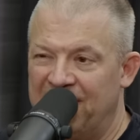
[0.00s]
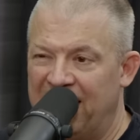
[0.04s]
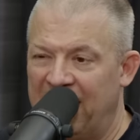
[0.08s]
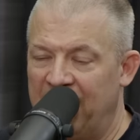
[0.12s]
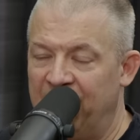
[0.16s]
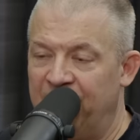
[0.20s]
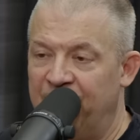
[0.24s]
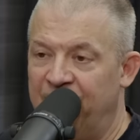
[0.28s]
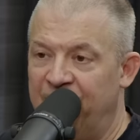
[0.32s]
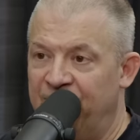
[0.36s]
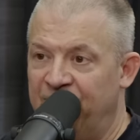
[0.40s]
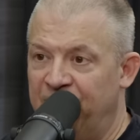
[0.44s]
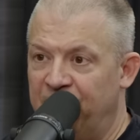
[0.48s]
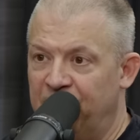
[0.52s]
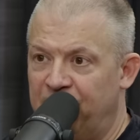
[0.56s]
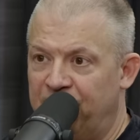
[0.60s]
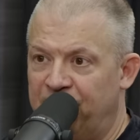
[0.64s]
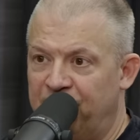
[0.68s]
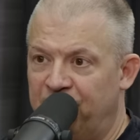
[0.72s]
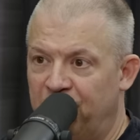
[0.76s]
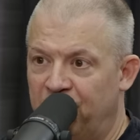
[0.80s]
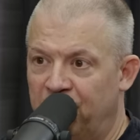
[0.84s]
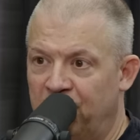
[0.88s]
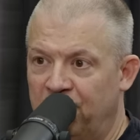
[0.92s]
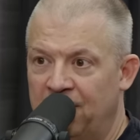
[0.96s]
and
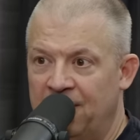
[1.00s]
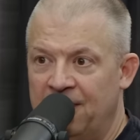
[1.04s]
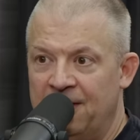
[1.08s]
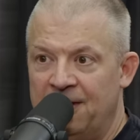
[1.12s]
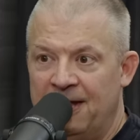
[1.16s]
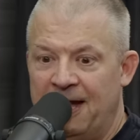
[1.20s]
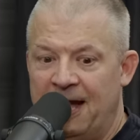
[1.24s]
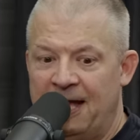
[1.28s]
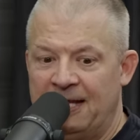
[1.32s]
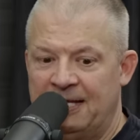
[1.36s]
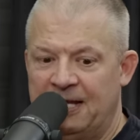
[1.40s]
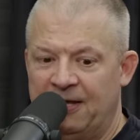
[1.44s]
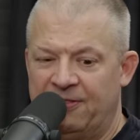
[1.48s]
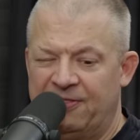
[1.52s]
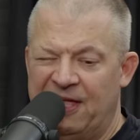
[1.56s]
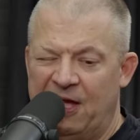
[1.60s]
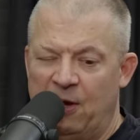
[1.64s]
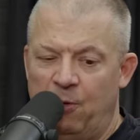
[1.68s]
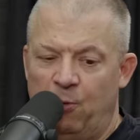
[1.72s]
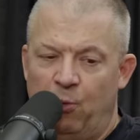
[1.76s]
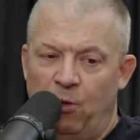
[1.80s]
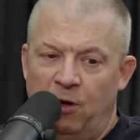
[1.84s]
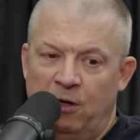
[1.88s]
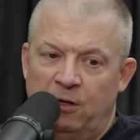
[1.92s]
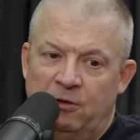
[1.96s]
fearful, and yet
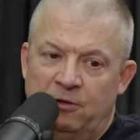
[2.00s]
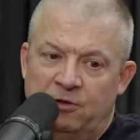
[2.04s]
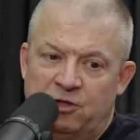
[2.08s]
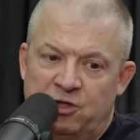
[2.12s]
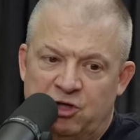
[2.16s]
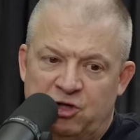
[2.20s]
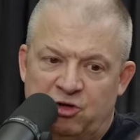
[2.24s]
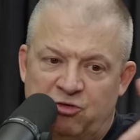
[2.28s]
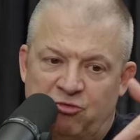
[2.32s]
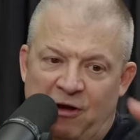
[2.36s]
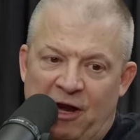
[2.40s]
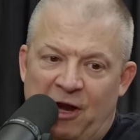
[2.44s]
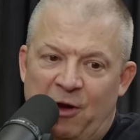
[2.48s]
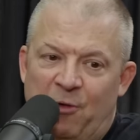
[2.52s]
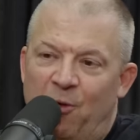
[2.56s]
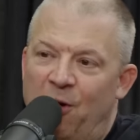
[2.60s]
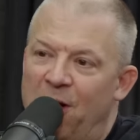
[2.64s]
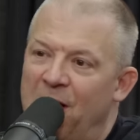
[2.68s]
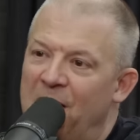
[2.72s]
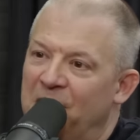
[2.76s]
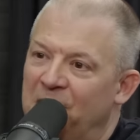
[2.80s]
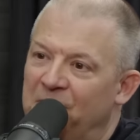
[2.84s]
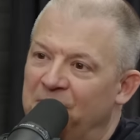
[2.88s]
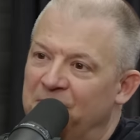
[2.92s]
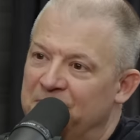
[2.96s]
that one stray
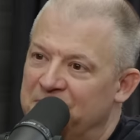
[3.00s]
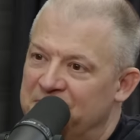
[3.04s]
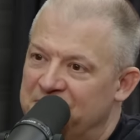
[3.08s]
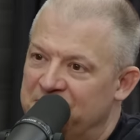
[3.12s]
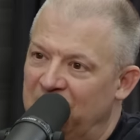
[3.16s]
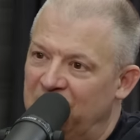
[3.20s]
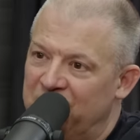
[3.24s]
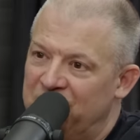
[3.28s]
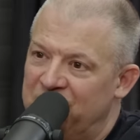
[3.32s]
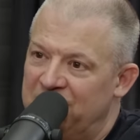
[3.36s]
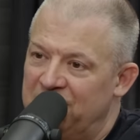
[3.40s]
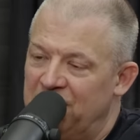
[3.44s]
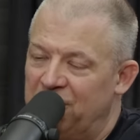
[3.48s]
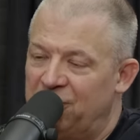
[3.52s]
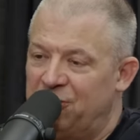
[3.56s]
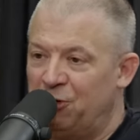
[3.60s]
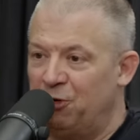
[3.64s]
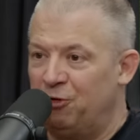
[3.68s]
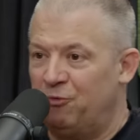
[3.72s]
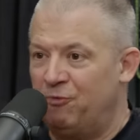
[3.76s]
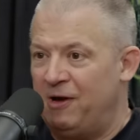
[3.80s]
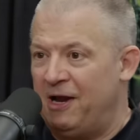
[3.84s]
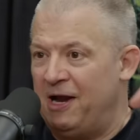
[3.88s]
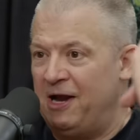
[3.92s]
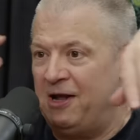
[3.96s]
wire is touching the
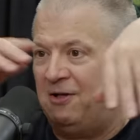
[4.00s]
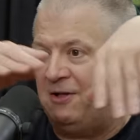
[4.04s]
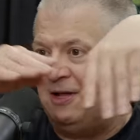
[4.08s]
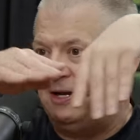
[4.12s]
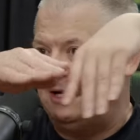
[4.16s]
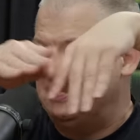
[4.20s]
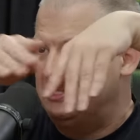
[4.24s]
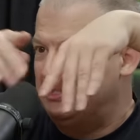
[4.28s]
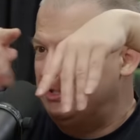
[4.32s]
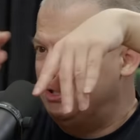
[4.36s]
third rail, and it's